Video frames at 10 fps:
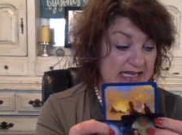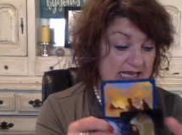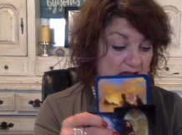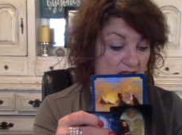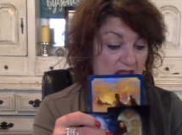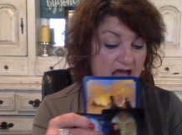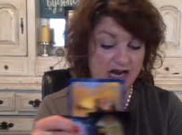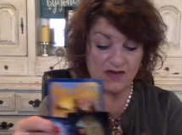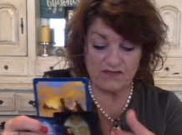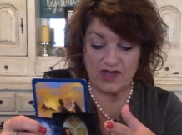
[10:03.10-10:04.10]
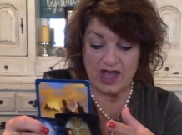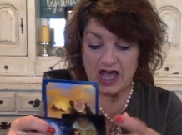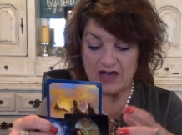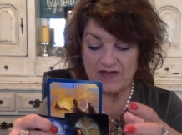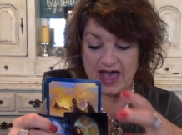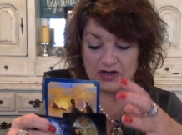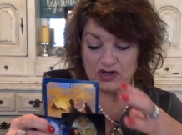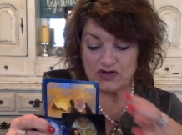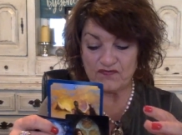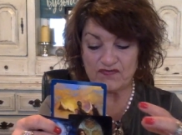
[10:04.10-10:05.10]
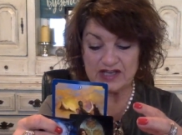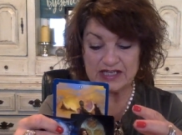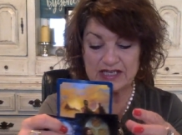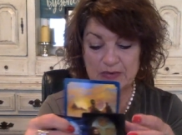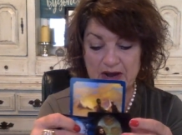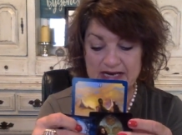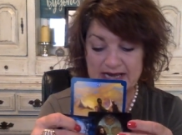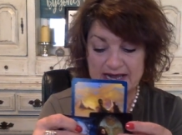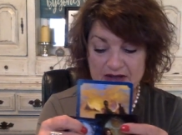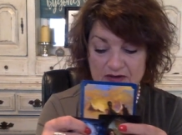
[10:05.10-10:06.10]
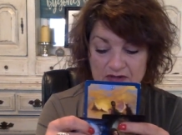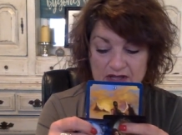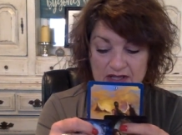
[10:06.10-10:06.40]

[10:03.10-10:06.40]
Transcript: see a lot of, of how you're feeling right now,